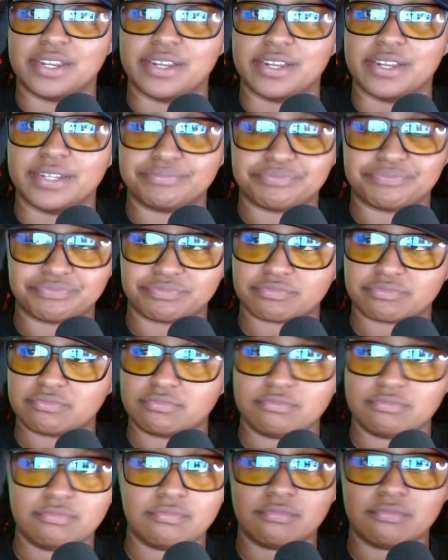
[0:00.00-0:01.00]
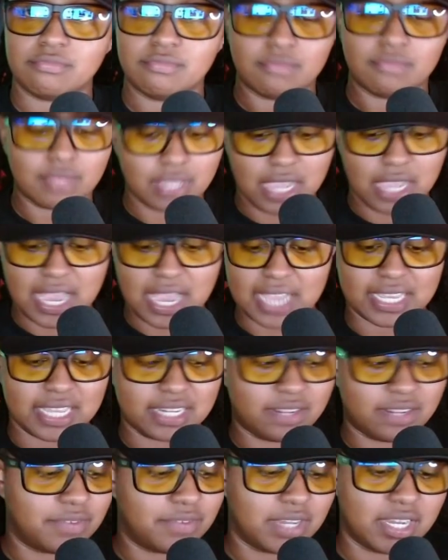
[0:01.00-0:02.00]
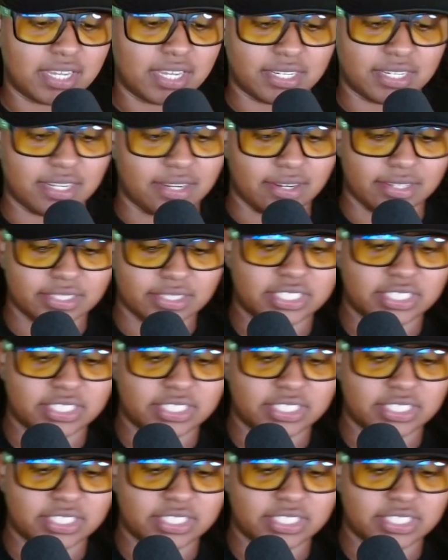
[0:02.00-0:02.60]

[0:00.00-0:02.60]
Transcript: it. I can't even unhear it.